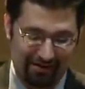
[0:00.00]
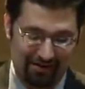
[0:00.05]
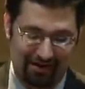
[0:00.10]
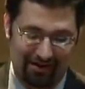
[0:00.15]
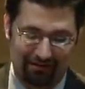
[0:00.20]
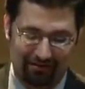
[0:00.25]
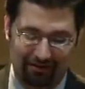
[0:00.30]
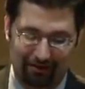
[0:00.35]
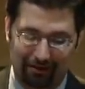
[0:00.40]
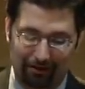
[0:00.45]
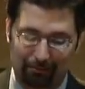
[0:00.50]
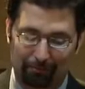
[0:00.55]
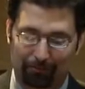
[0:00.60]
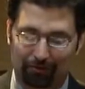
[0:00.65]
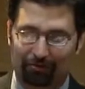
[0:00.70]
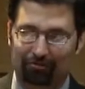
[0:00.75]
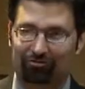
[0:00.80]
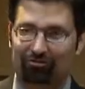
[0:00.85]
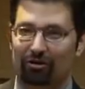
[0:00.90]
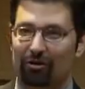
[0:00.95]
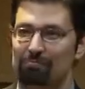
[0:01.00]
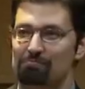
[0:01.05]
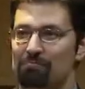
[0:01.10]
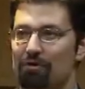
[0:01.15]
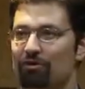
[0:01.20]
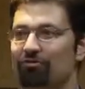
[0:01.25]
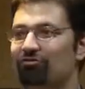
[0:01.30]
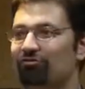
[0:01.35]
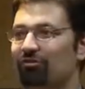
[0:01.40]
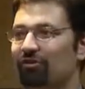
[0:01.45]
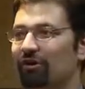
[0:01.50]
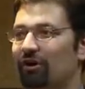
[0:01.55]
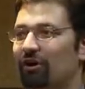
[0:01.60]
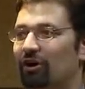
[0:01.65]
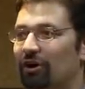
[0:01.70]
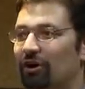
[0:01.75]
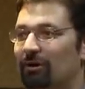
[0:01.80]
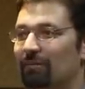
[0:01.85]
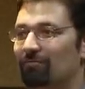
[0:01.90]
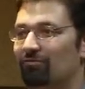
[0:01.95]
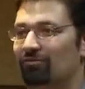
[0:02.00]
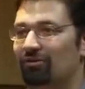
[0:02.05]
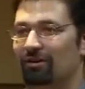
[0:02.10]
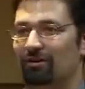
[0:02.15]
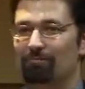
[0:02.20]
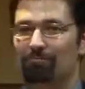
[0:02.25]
I think abortion emotionally harms